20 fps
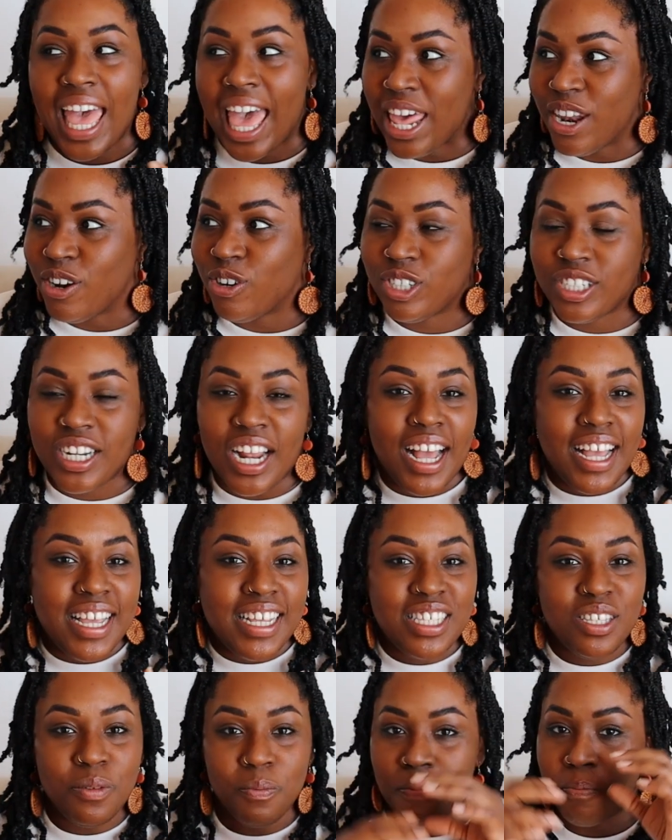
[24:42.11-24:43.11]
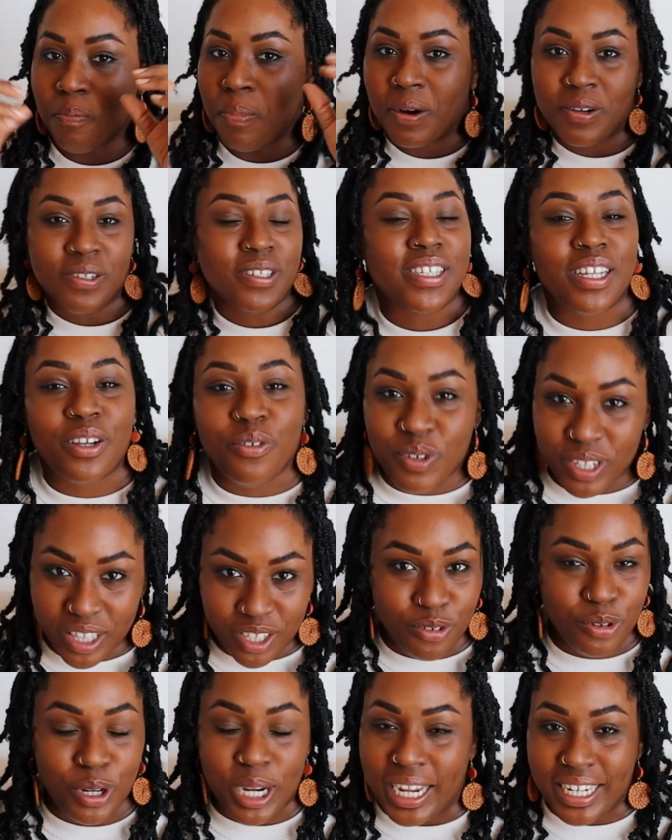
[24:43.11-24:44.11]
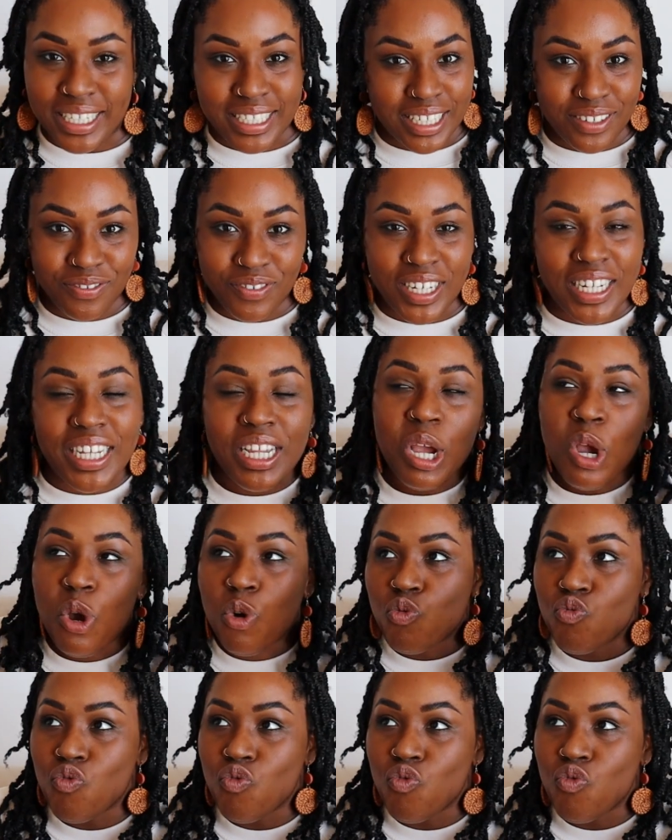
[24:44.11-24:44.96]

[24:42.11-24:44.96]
energized, bursting with creativity,